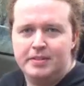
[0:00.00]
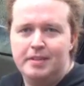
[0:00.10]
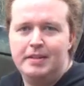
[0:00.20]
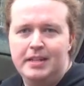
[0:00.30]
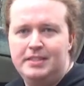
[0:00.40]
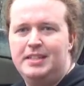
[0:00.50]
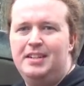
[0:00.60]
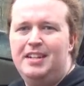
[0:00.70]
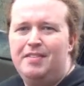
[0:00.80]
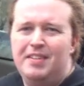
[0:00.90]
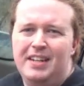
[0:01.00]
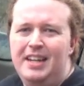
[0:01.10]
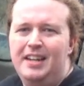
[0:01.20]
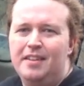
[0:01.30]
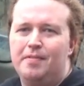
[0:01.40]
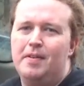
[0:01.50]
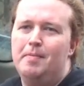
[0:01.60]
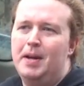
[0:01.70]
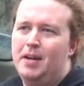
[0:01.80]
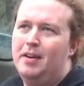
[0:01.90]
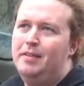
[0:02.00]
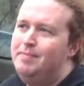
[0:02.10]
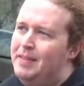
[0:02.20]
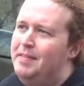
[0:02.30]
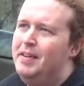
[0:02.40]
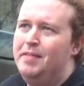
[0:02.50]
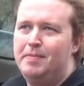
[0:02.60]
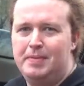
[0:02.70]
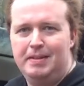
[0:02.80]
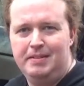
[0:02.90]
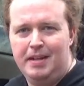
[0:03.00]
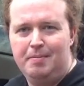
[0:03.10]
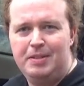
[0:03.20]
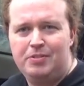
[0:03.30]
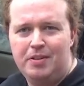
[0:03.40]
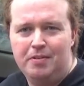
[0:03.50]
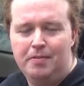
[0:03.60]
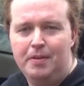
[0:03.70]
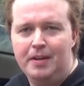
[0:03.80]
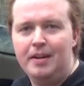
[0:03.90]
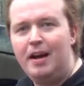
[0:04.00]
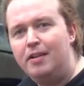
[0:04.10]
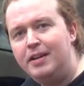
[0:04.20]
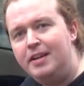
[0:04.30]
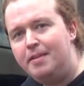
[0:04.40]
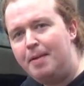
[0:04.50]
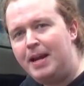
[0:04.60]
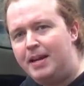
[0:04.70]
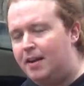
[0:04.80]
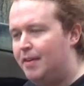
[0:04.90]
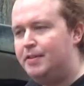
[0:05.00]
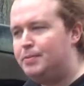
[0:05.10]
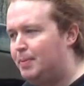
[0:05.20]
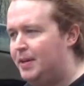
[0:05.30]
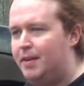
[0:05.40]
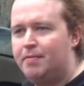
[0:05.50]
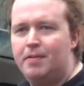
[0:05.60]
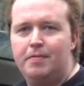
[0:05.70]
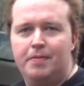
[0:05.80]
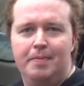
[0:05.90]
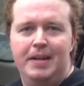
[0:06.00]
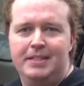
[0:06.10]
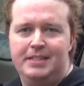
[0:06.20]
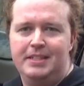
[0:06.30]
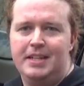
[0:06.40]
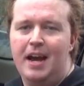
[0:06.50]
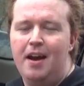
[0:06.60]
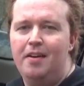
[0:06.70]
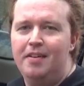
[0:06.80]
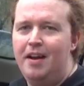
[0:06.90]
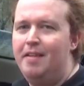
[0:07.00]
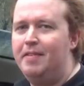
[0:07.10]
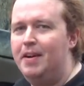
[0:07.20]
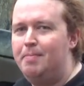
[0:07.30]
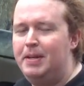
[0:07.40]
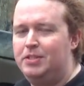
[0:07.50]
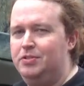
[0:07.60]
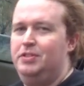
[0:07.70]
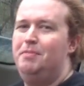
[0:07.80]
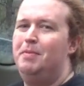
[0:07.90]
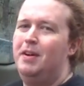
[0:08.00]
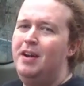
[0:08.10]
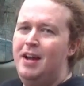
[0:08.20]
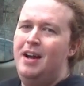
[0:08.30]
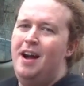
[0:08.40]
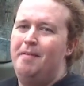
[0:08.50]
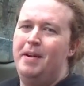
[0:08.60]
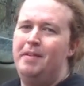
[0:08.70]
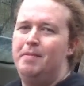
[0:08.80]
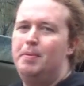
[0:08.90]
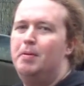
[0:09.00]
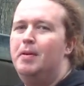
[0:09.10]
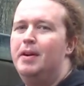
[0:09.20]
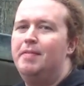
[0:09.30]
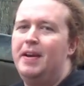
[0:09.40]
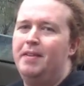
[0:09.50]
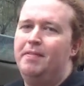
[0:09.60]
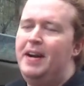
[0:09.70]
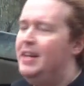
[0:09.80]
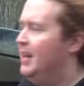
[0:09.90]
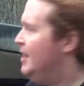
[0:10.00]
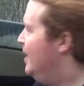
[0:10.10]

Sundays, because I don't like really eating in the front of my car, I've done it from time to time, but I try to avoid it. I'll eat in the back here, and there's plenty of room for me to sit down. I even got pictures somewhere. I might even put one if I can find it.